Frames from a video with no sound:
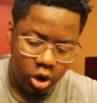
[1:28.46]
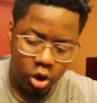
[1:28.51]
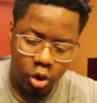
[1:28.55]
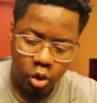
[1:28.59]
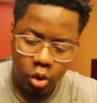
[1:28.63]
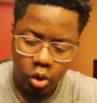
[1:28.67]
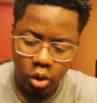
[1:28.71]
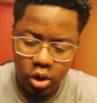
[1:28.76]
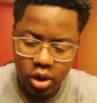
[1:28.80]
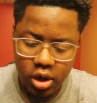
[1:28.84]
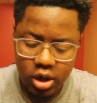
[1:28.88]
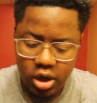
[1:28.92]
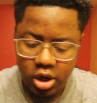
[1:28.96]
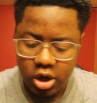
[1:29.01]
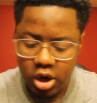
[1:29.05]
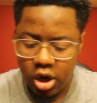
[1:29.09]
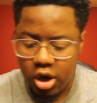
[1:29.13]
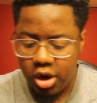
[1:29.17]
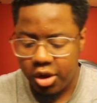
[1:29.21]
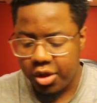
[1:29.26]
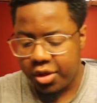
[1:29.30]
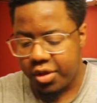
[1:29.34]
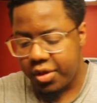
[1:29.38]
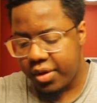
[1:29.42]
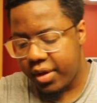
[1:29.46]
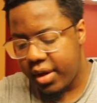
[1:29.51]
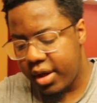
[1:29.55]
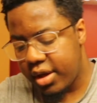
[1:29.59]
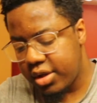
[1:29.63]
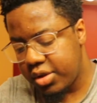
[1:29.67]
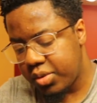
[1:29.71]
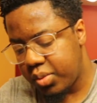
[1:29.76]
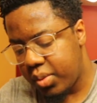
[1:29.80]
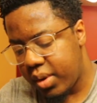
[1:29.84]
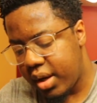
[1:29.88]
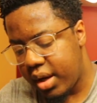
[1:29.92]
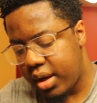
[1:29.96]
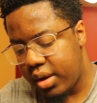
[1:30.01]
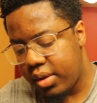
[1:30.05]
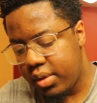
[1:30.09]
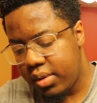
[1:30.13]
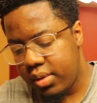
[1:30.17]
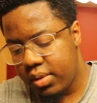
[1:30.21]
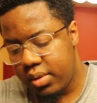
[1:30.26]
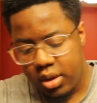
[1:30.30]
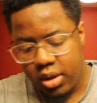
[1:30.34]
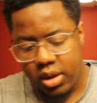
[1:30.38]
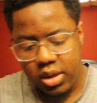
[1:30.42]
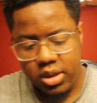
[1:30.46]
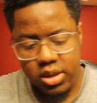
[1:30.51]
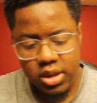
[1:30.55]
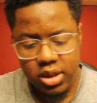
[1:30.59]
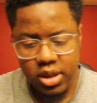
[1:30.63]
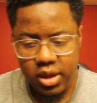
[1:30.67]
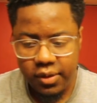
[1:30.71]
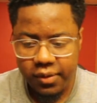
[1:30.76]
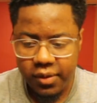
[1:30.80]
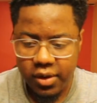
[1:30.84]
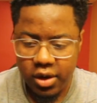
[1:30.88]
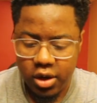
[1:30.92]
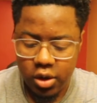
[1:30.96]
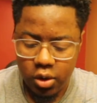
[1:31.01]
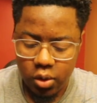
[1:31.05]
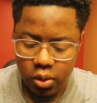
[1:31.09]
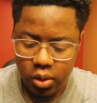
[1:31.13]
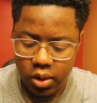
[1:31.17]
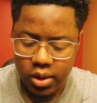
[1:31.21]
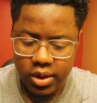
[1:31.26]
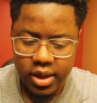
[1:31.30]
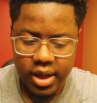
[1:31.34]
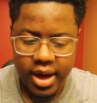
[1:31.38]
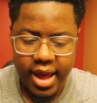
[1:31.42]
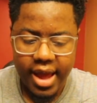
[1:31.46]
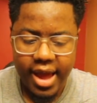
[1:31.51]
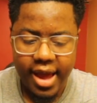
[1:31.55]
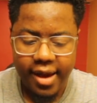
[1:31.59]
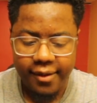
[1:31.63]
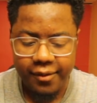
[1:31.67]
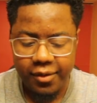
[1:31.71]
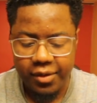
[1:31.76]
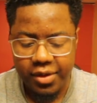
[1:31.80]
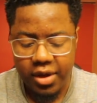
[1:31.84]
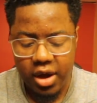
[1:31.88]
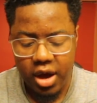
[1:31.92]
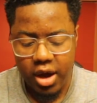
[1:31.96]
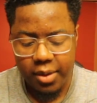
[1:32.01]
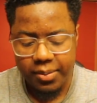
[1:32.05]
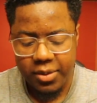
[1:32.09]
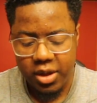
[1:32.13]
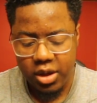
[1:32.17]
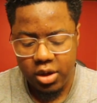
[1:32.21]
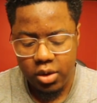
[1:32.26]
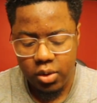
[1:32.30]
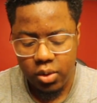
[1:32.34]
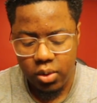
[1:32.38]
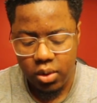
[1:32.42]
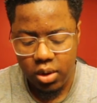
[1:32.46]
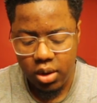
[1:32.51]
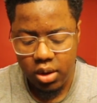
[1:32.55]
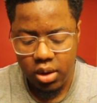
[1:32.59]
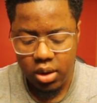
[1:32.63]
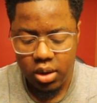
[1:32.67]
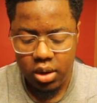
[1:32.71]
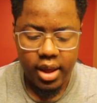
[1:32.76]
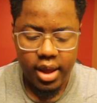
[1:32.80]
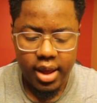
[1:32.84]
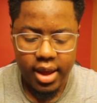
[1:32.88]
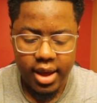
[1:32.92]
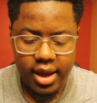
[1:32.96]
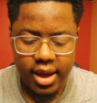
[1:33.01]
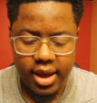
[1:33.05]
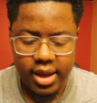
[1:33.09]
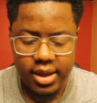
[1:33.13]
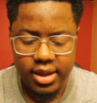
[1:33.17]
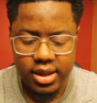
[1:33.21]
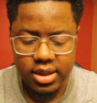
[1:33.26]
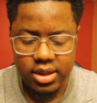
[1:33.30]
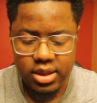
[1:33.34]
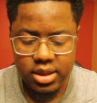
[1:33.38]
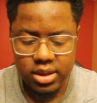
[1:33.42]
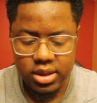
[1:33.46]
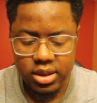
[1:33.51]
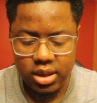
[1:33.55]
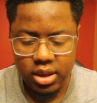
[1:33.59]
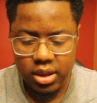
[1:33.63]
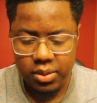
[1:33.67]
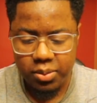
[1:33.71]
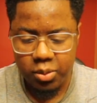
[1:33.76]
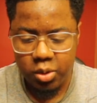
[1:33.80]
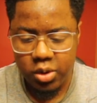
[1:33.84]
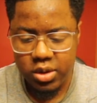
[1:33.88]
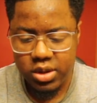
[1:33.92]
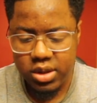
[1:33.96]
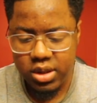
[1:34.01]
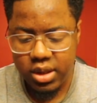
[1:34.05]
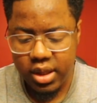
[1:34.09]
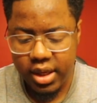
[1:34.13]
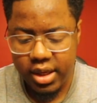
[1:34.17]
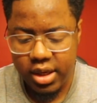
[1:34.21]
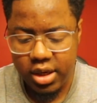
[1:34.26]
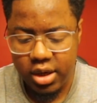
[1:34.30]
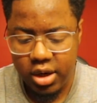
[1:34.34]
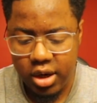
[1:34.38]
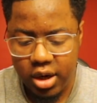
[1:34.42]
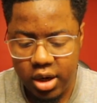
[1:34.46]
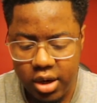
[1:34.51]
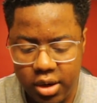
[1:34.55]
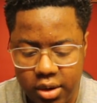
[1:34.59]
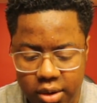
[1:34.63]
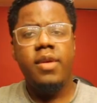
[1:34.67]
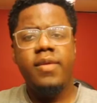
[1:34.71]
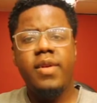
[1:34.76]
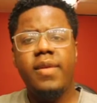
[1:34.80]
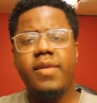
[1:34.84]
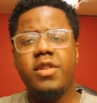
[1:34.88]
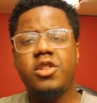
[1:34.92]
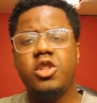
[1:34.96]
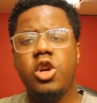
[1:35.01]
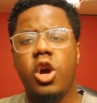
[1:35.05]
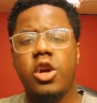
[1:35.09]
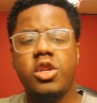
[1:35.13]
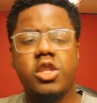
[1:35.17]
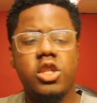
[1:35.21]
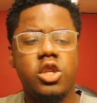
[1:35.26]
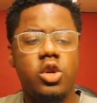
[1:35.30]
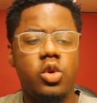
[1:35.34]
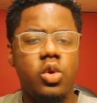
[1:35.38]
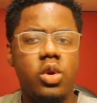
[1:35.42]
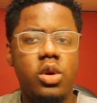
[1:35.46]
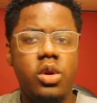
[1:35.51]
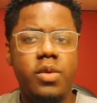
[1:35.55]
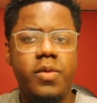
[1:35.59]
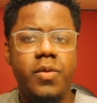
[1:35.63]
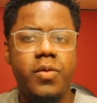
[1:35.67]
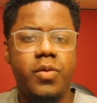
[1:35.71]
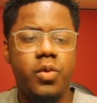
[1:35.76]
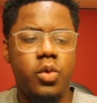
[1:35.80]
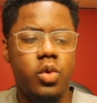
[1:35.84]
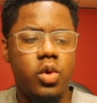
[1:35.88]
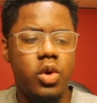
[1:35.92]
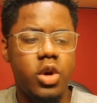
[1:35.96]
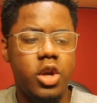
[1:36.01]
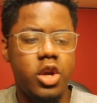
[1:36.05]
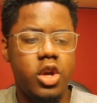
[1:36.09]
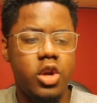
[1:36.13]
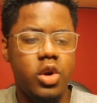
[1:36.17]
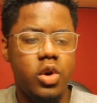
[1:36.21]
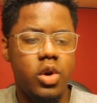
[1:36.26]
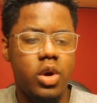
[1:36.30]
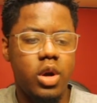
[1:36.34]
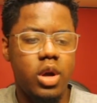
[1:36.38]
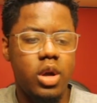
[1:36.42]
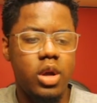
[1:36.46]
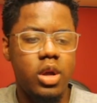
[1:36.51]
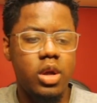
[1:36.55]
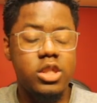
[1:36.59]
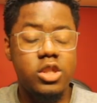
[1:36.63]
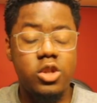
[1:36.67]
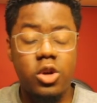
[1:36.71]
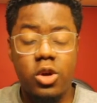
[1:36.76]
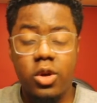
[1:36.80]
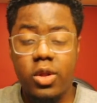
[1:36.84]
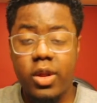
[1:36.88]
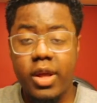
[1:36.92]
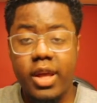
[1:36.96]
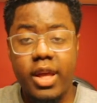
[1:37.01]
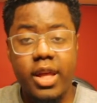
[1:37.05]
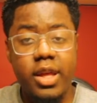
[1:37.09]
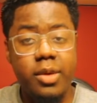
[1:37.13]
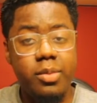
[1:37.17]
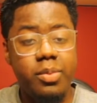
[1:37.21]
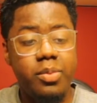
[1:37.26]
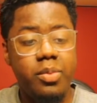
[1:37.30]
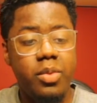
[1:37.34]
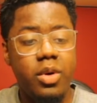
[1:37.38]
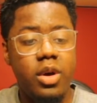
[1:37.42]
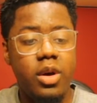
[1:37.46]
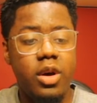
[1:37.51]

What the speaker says: cord girth as well. It's a different cord that I have for Omnichord, and this is a more slender. If you have a charging cord for your Sterling